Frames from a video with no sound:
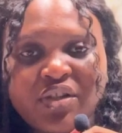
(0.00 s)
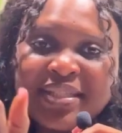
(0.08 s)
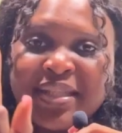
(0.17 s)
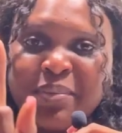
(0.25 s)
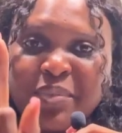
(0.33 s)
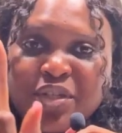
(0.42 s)

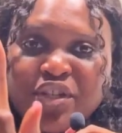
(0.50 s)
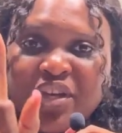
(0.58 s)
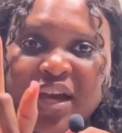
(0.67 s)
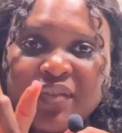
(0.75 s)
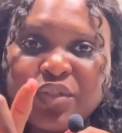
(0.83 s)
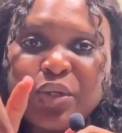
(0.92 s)
That means you
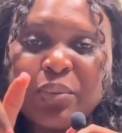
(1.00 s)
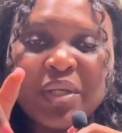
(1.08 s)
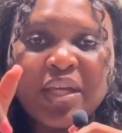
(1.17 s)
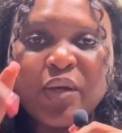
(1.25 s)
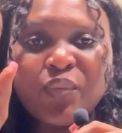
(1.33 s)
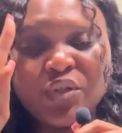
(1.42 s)
have to
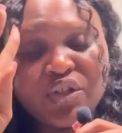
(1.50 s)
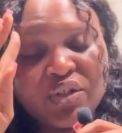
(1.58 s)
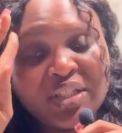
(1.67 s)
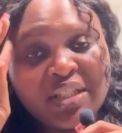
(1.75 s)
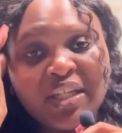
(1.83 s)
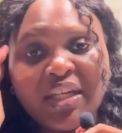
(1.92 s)
communicate with your
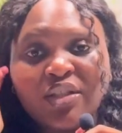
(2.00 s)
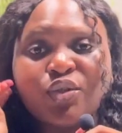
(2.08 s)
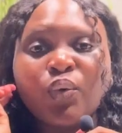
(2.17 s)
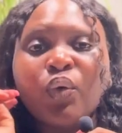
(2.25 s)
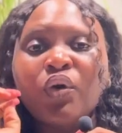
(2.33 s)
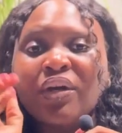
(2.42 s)

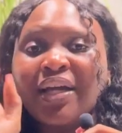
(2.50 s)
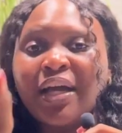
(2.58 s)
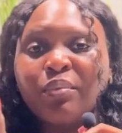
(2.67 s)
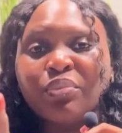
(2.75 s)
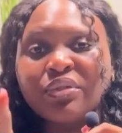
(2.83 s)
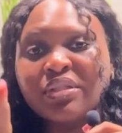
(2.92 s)
DSO on
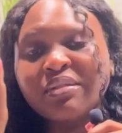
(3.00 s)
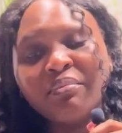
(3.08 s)
campus.